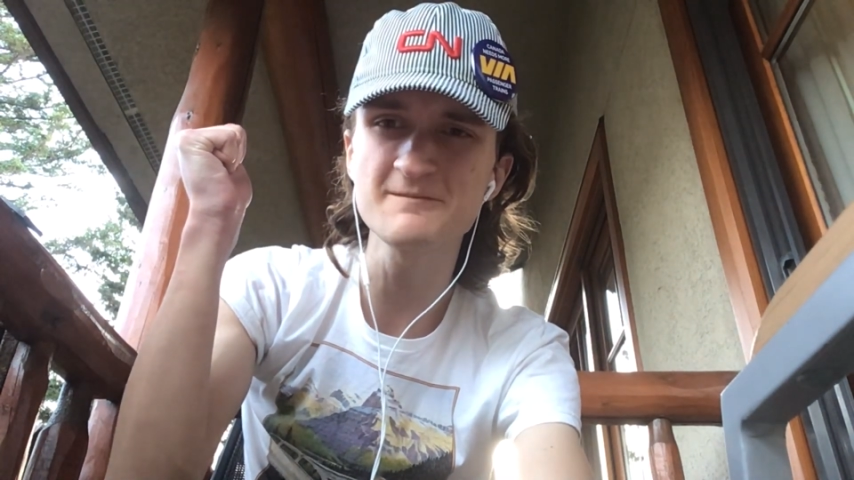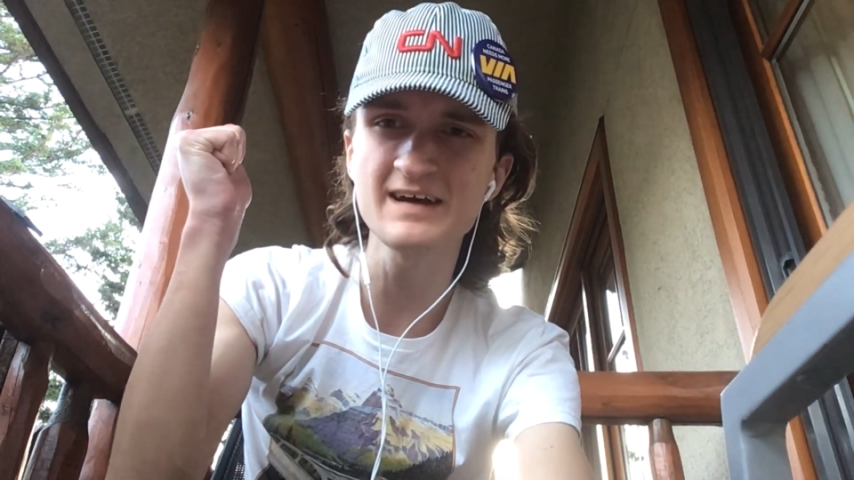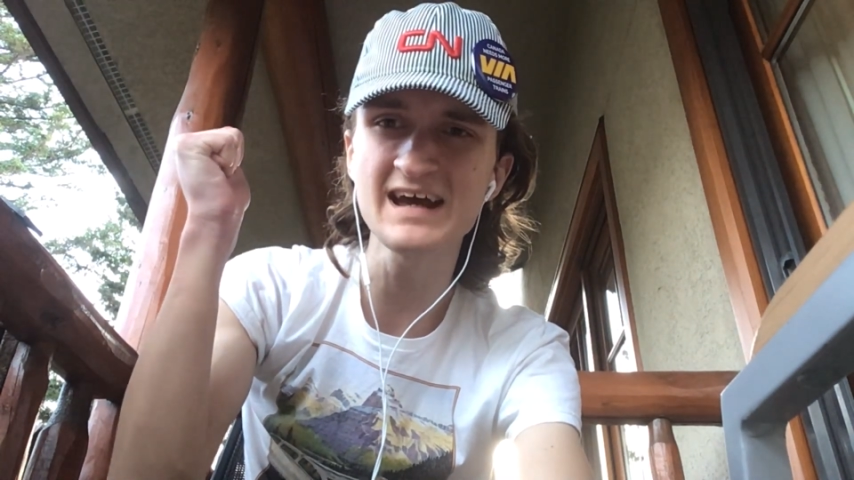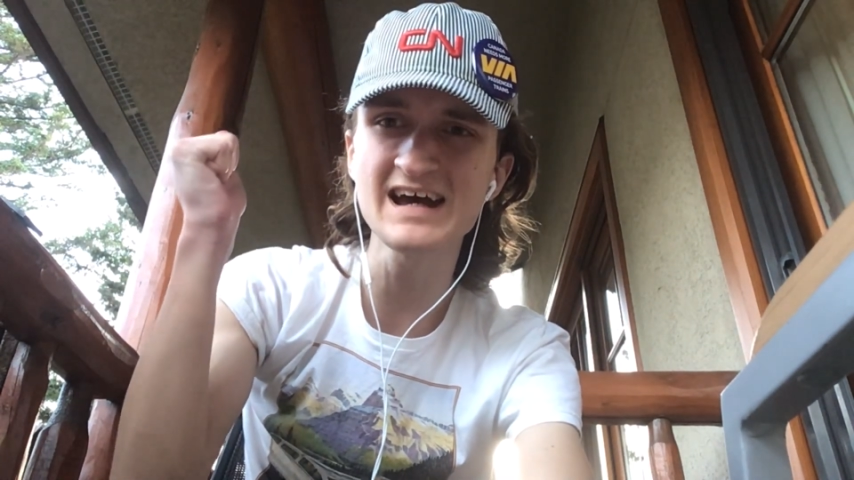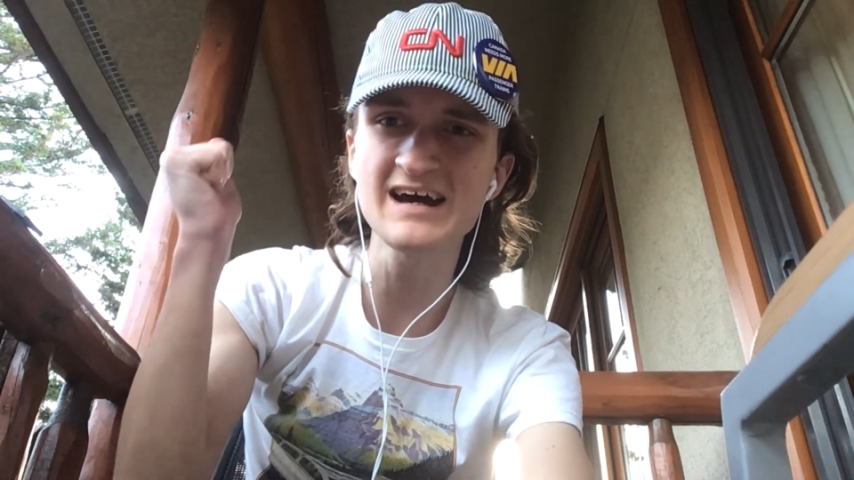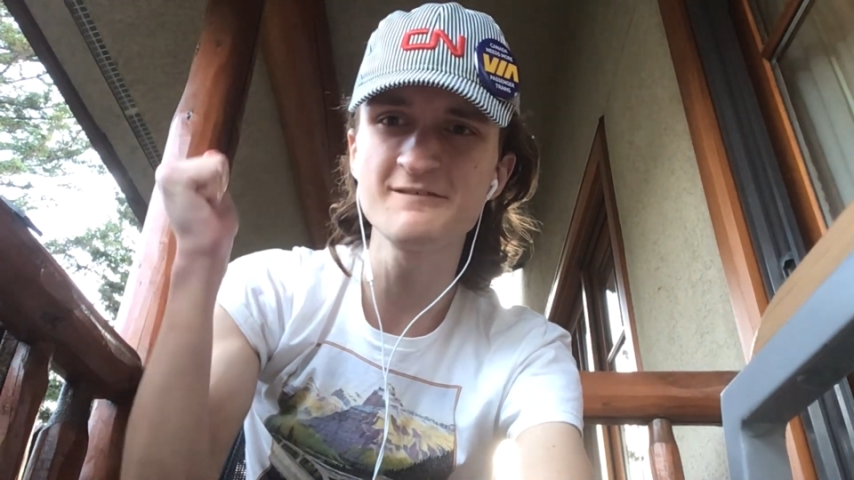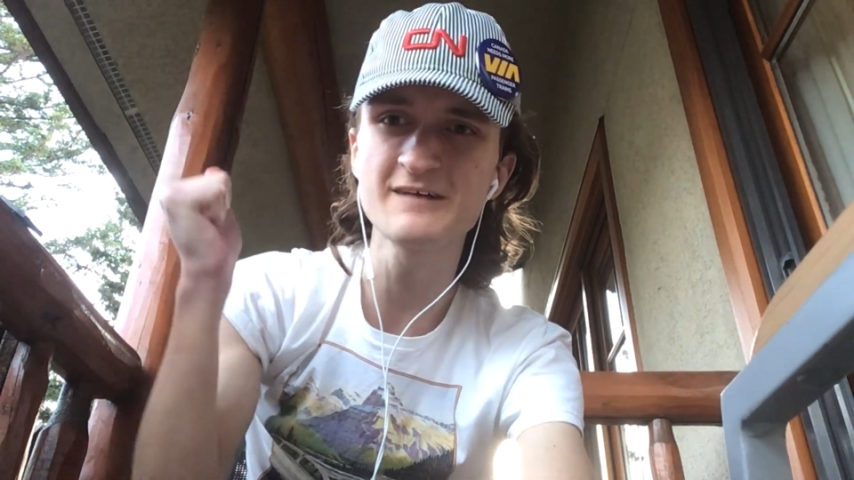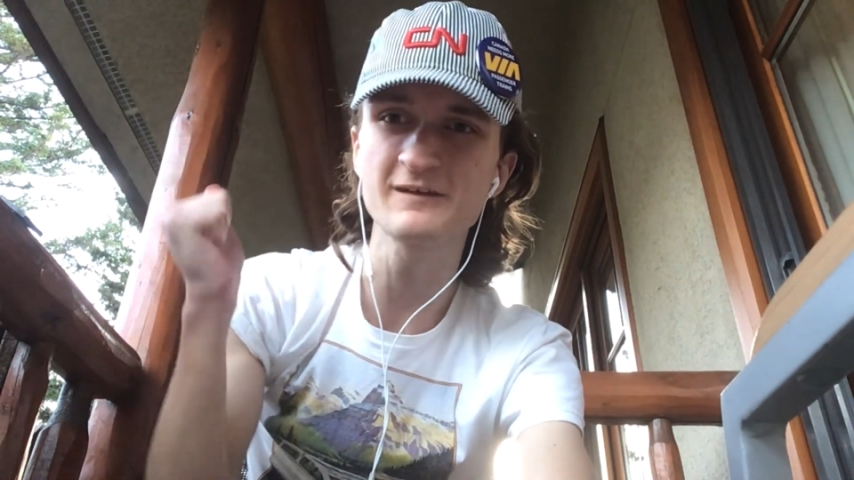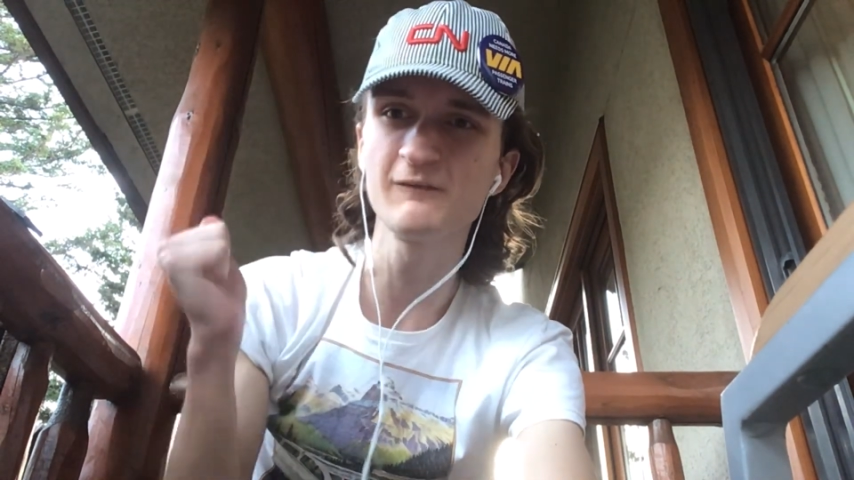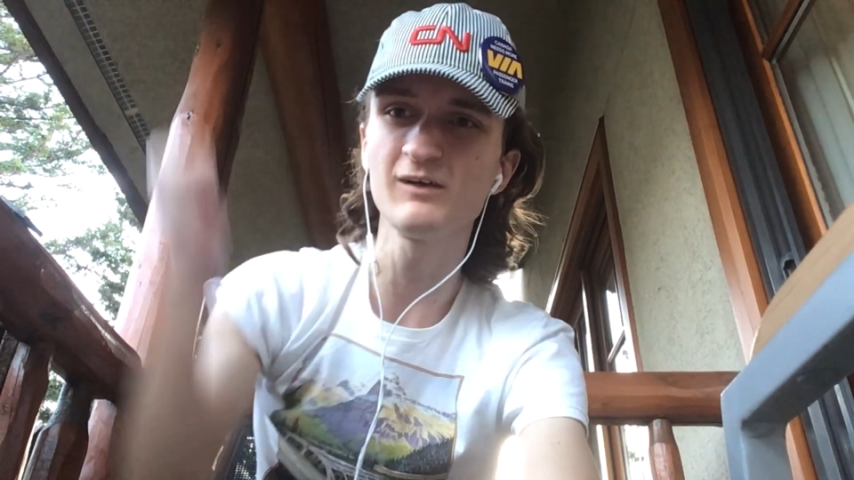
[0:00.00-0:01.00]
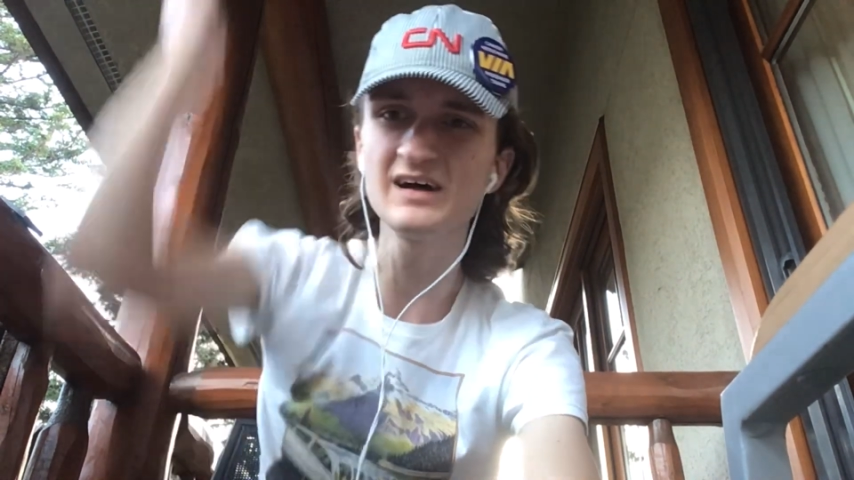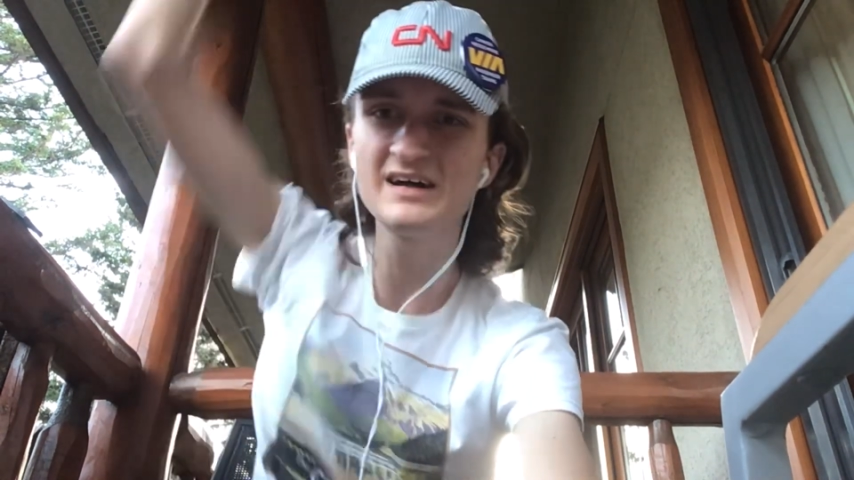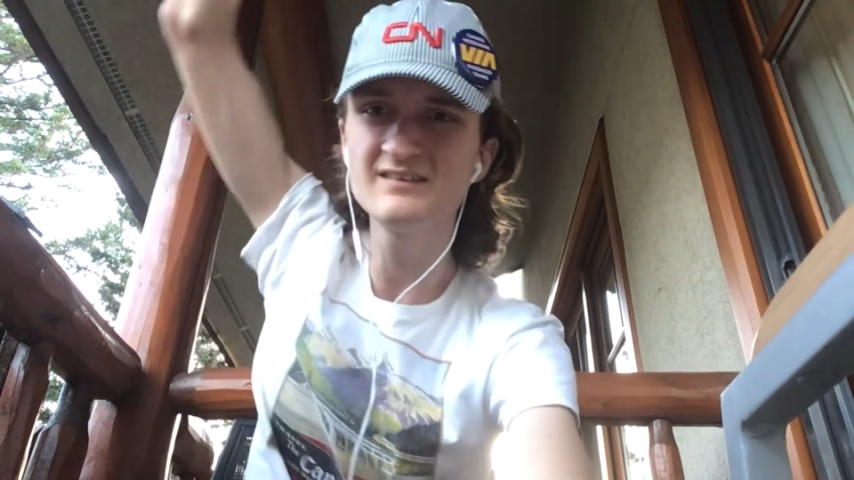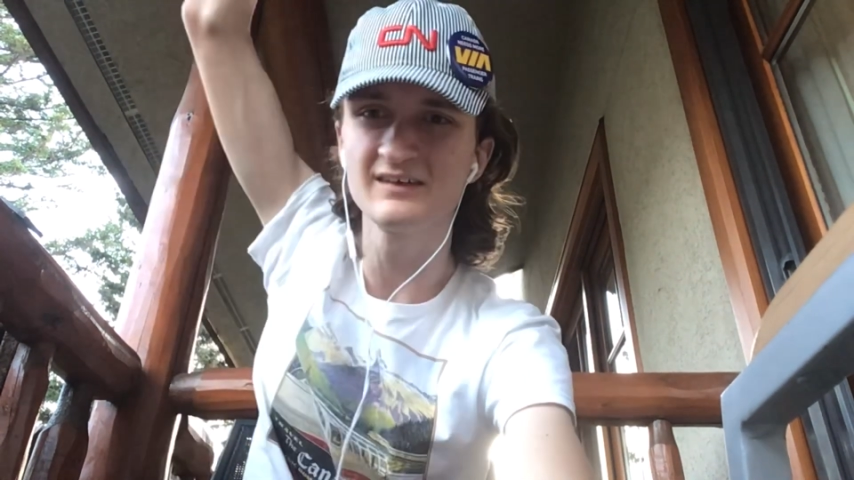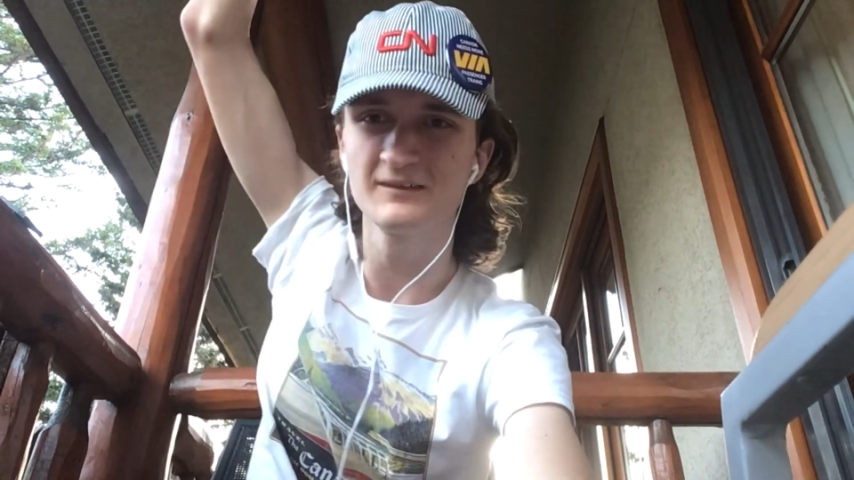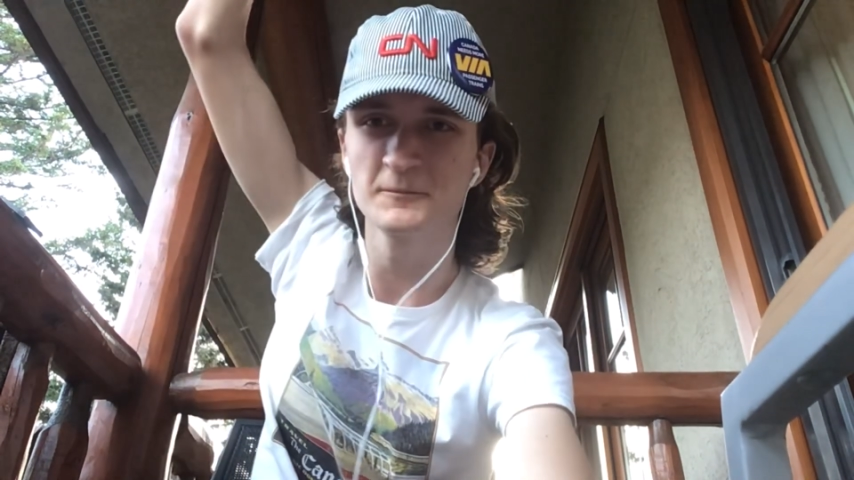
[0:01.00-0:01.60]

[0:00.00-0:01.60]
to have, everyone!